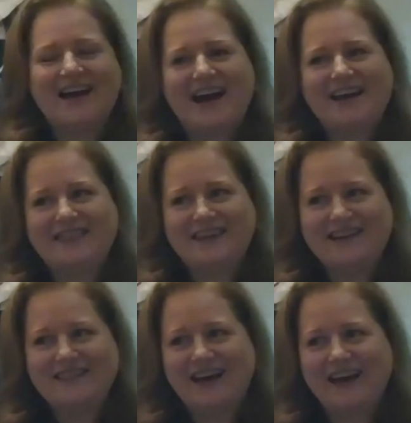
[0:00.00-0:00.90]

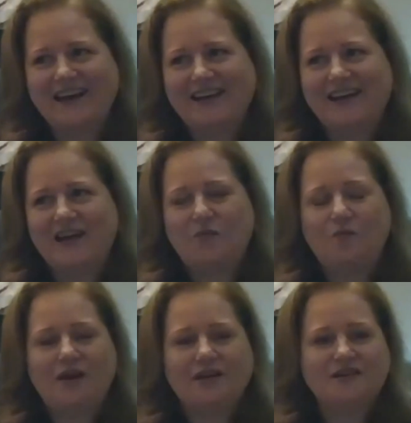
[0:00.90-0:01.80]
think that it
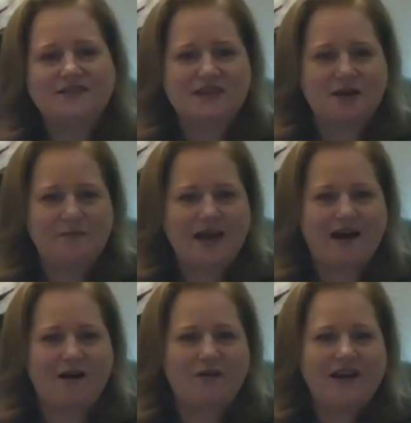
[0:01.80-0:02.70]
will
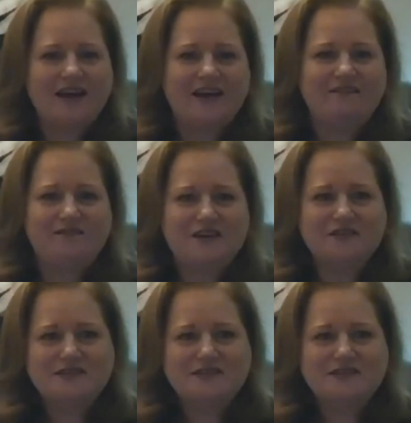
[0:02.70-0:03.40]
somehow. It feels